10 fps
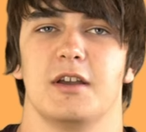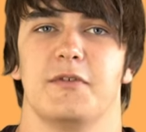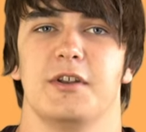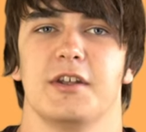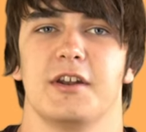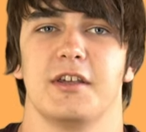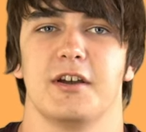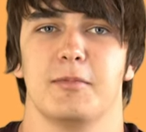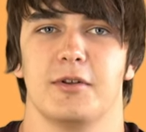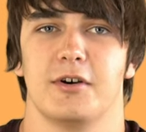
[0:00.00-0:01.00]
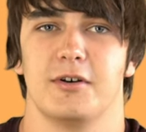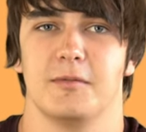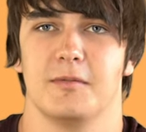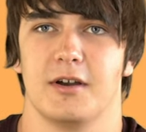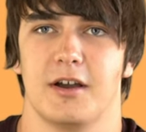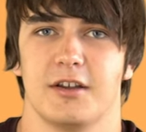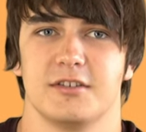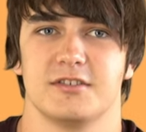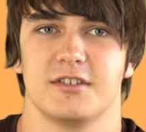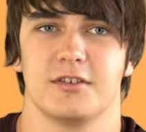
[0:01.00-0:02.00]
If you need any help at all, I'd
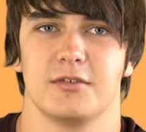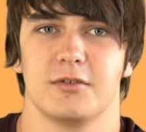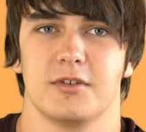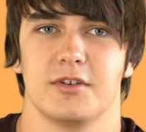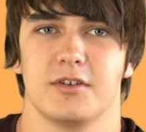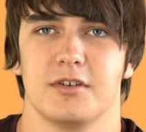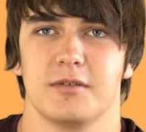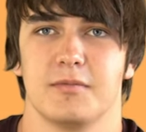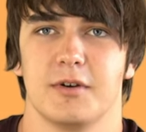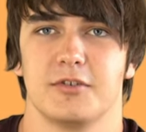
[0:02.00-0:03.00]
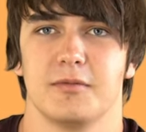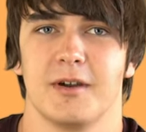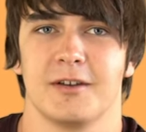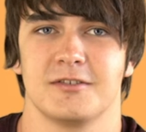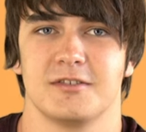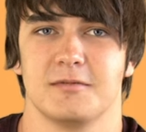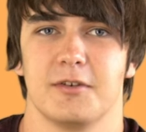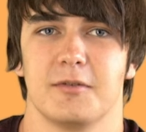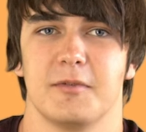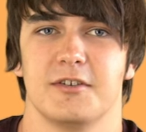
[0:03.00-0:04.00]
just say go to Breakthrough Maths.
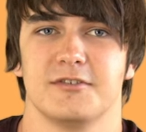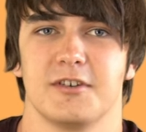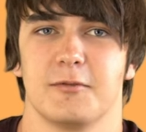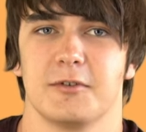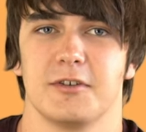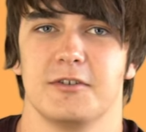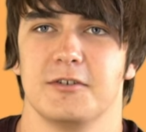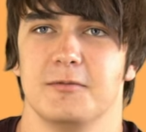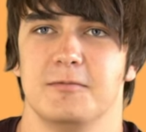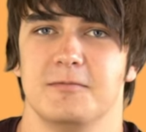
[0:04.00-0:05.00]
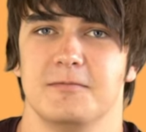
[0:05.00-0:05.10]
They're amazing at what they do.